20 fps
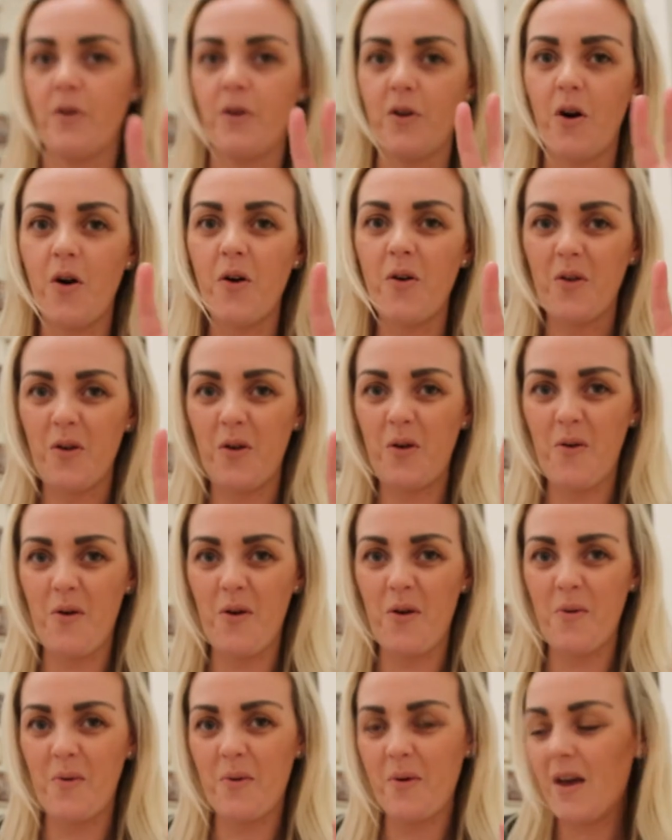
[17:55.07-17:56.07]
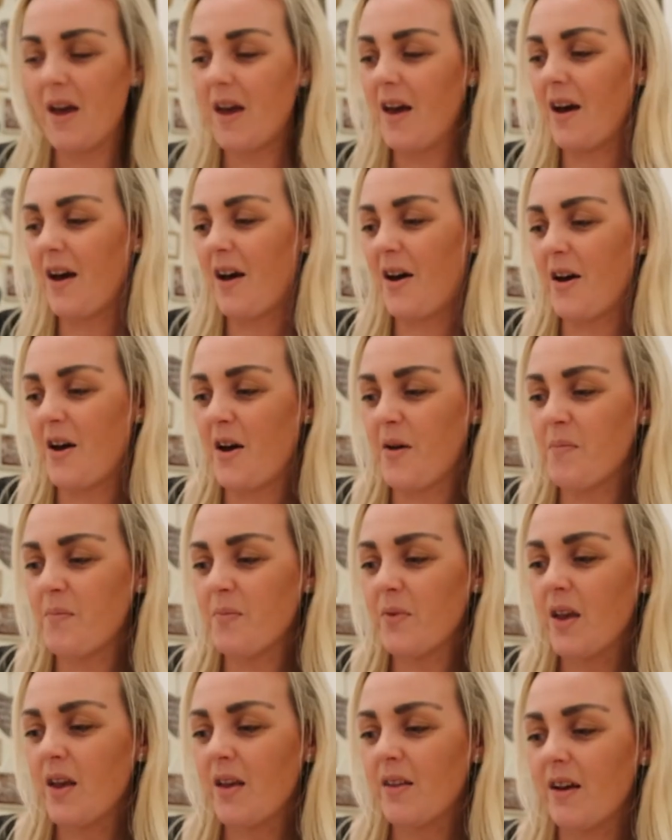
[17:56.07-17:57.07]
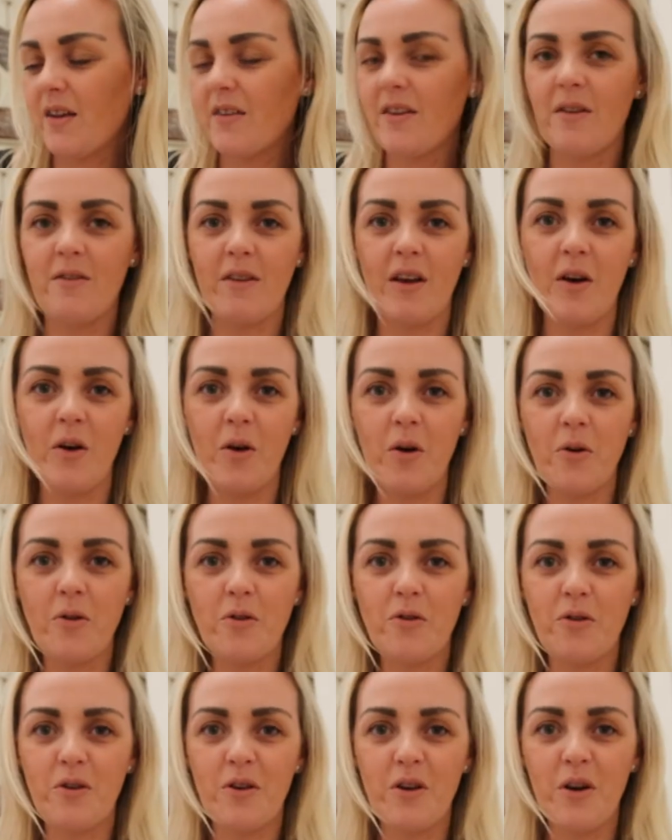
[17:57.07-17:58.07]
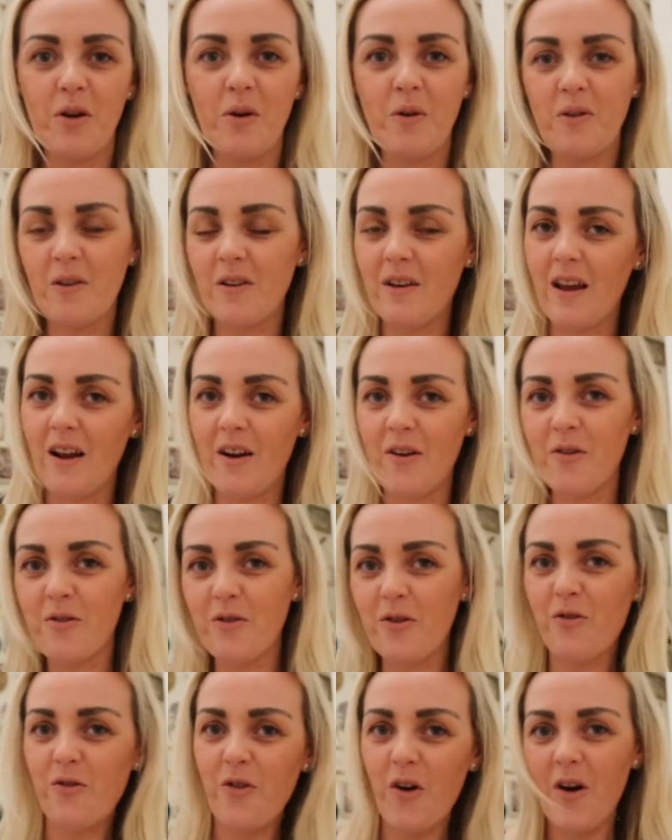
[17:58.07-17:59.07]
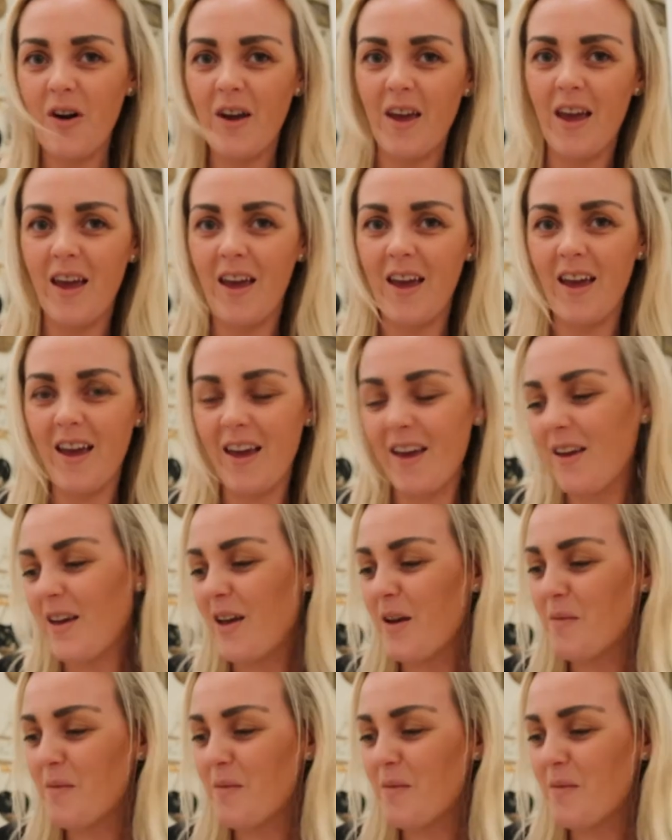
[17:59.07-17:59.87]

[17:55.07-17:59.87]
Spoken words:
Conquer Crew. That sounds like ultra cool, doesn't it? And ultra funky.